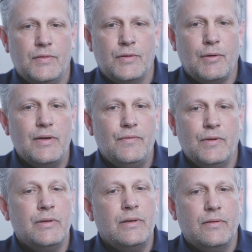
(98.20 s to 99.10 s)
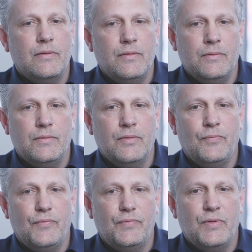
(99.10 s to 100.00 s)
It's a great feeling to, to,
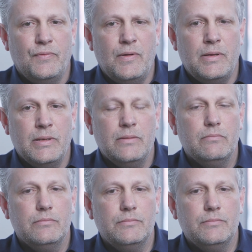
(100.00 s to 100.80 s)
to finally